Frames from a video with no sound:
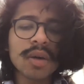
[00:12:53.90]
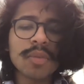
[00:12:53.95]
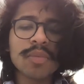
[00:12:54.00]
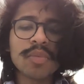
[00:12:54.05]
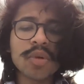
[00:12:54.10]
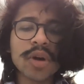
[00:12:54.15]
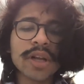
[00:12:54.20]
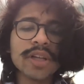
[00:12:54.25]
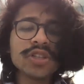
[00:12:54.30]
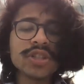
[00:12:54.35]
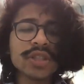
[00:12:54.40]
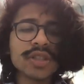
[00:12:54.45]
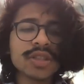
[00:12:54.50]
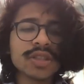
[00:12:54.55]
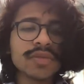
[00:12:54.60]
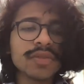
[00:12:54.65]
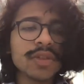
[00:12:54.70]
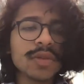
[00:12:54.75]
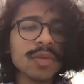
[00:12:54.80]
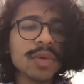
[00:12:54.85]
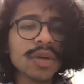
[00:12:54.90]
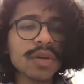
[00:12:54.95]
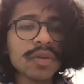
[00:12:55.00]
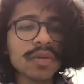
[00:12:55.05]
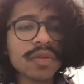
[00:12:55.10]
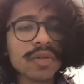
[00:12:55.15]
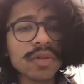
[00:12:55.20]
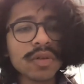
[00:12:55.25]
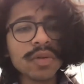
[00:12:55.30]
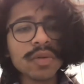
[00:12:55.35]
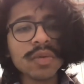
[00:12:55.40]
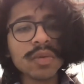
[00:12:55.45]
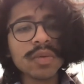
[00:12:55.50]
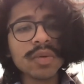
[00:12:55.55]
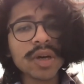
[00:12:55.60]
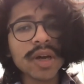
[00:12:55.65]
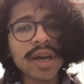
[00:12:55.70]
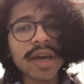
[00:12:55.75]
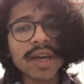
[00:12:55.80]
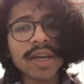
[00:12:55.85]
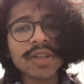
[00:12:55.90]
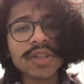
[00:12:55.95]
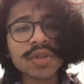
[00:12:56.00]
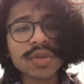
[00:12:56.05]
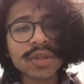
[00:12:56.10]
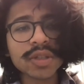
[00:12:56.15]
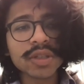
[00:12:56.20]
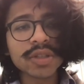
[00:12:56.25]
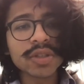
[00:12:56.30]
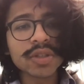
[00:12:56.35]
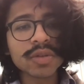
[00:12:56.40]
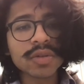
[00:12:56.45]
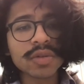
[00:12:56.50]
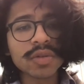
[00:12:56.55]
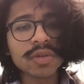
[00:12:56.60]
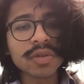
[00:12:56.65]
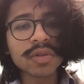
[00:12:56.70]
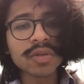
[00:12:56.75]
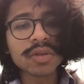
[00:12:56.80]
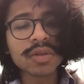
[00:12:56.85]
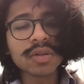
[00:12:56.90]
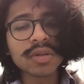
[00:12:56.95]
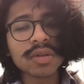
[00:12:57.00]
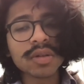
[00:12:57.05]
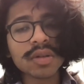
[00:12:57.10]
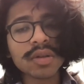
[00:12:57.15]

branches, if you will, to a traditional